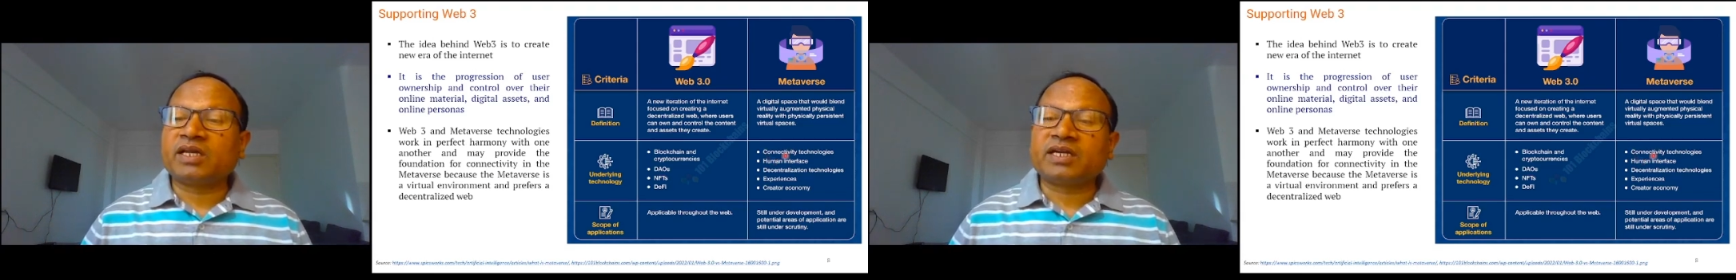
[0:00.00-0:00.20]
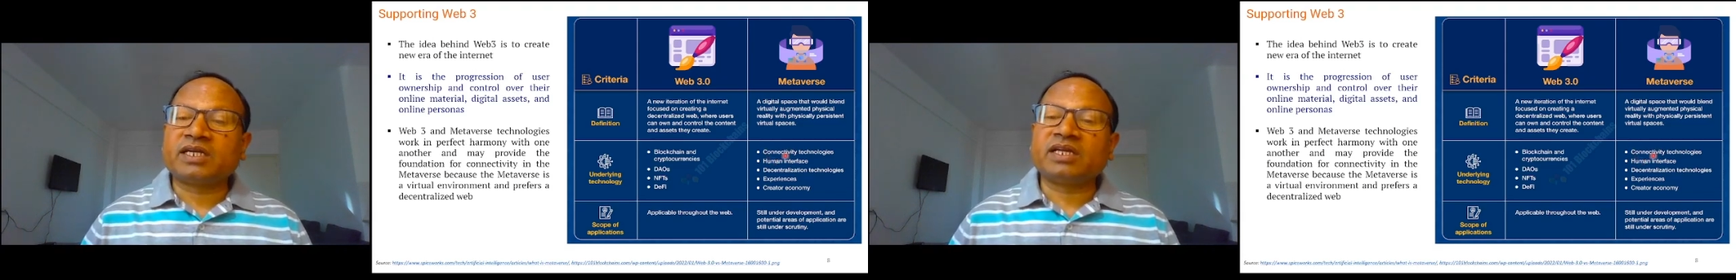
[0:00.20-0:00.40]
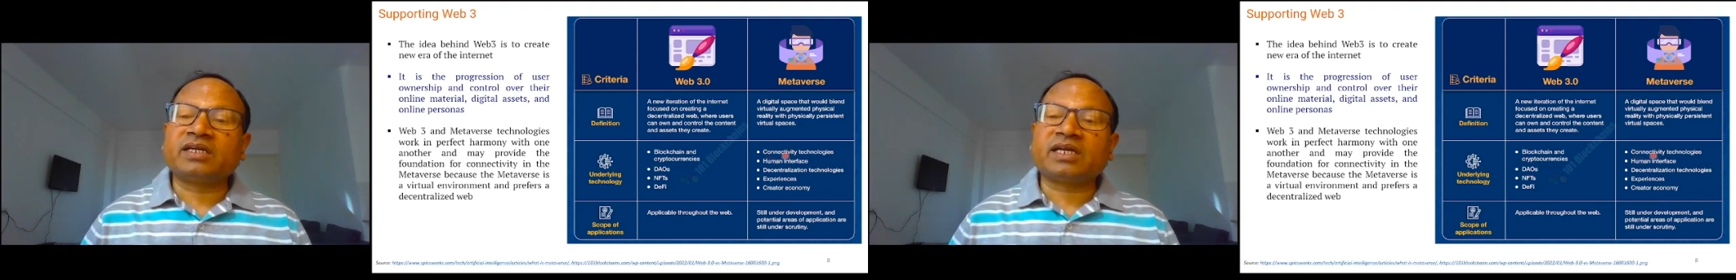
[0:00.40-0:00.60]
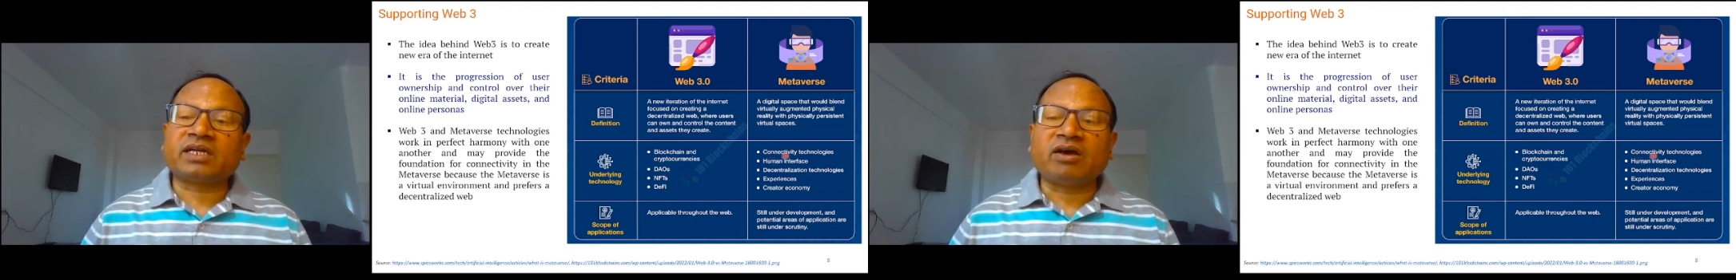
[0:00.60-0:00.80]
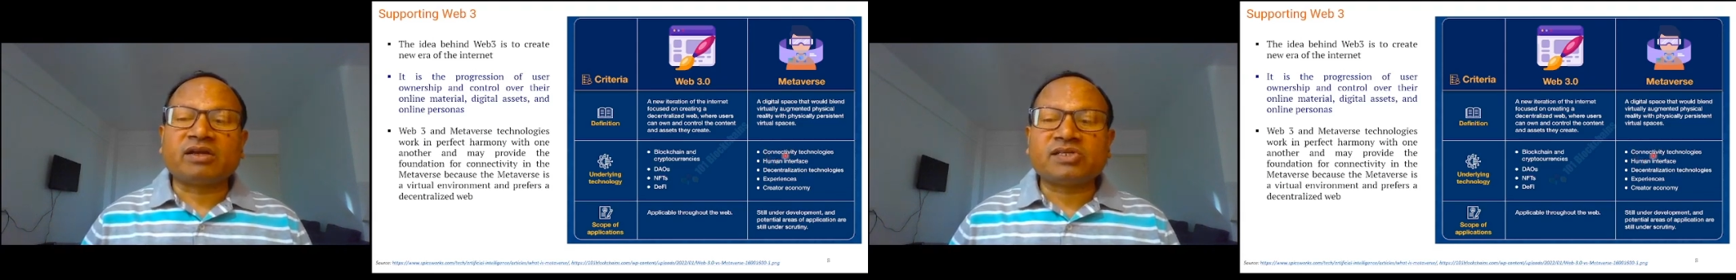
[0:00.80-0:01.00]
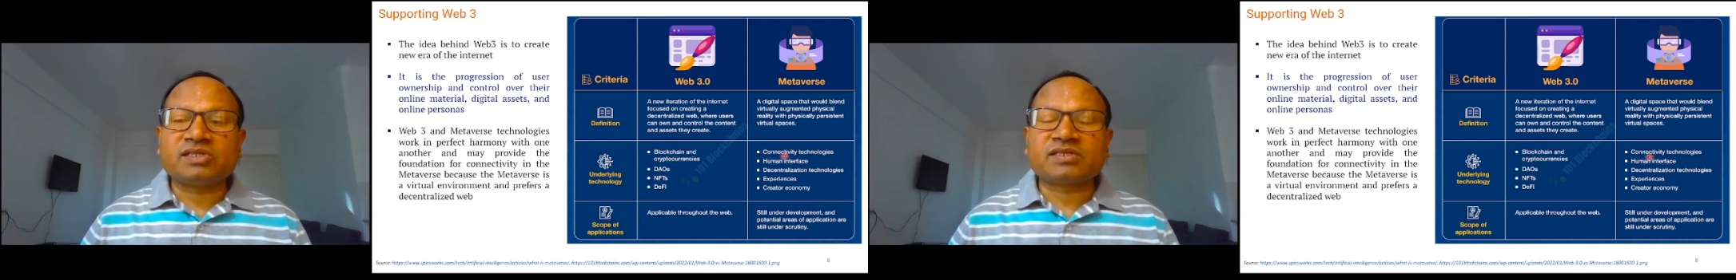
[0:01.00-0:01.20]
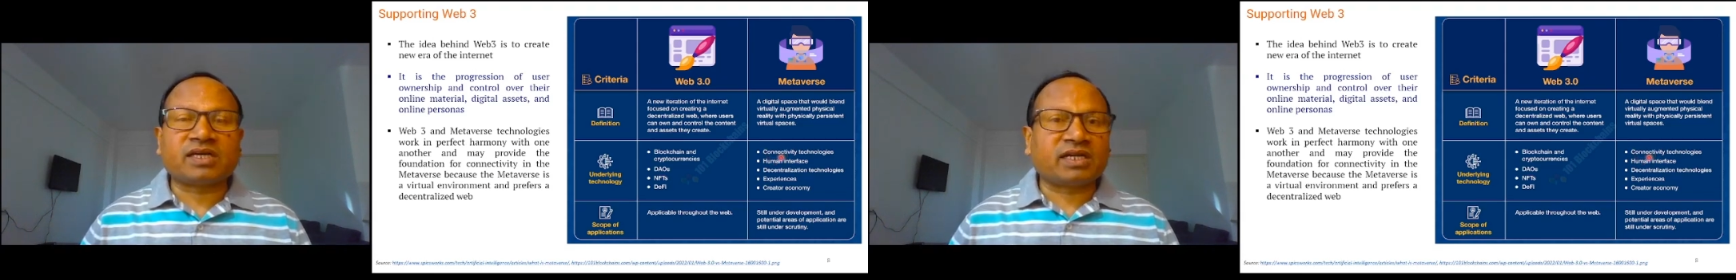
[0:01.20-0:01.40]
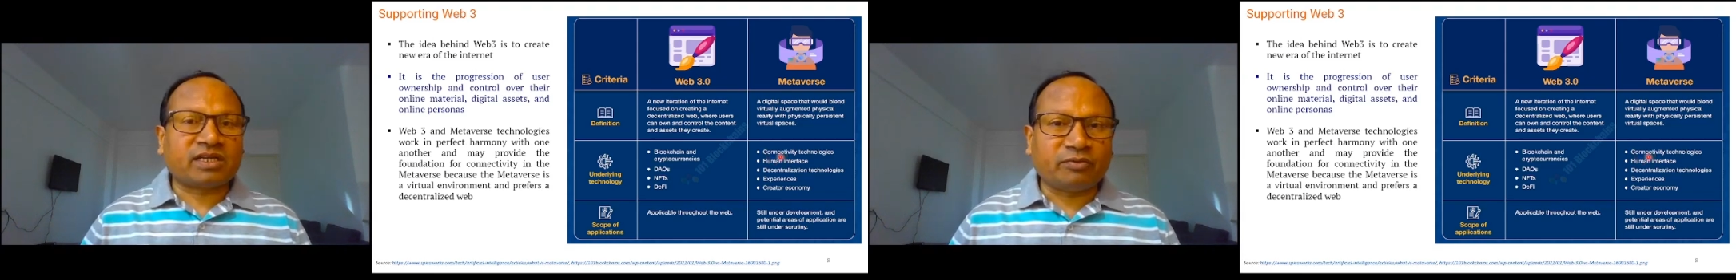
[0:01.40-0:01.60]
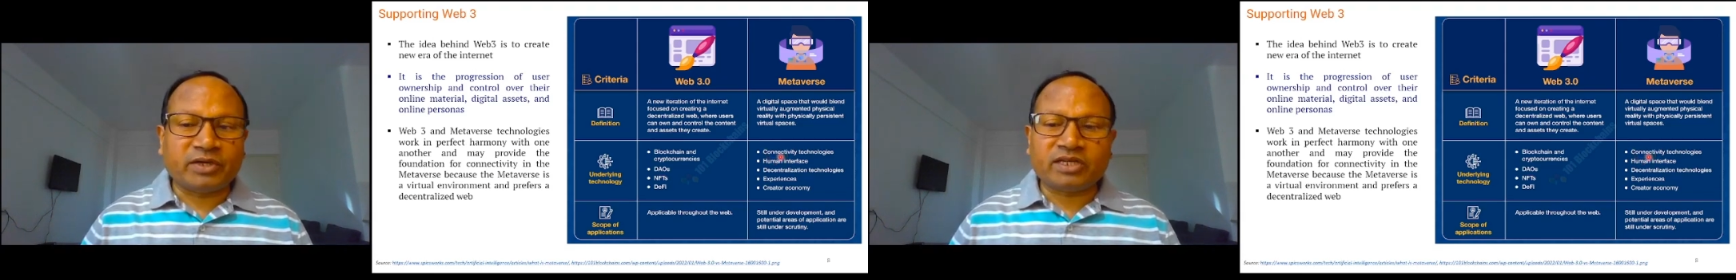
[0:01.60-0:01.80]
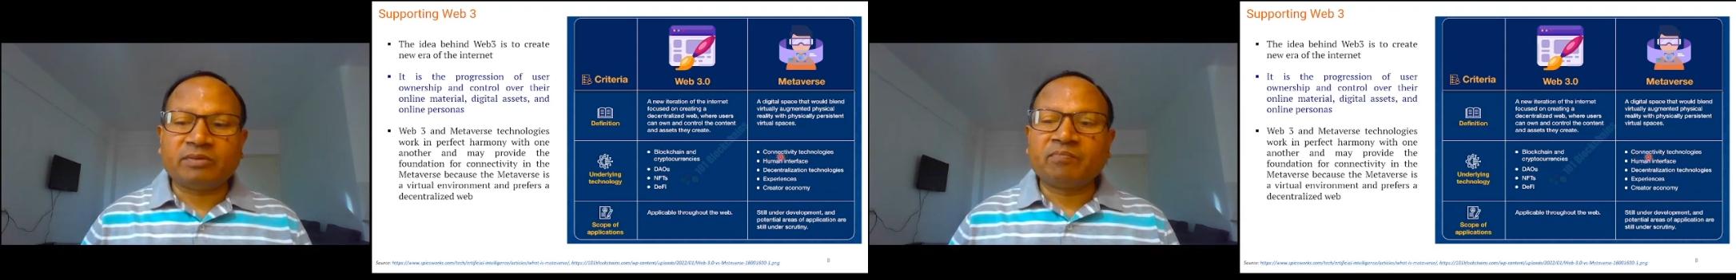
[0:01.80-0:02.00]
connecting technologies,
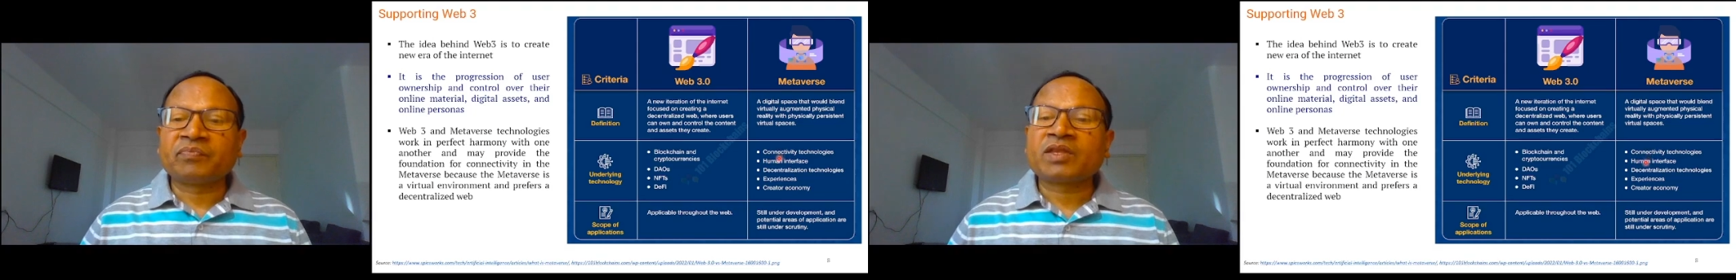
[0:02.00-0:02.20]
connectivity,